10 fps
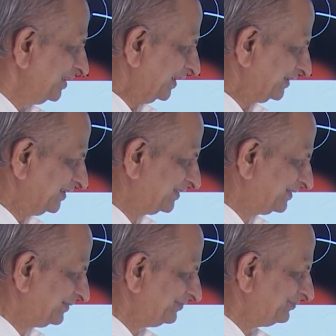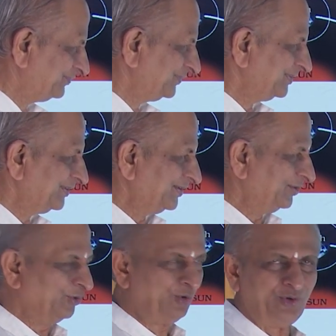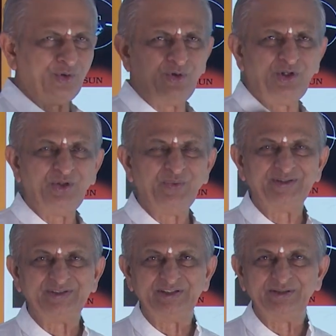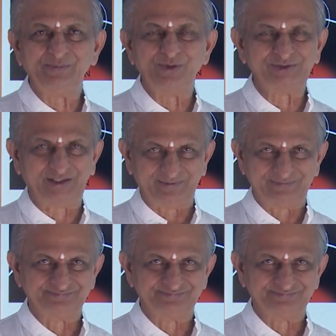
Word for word: Like this. Whole universe is in motion.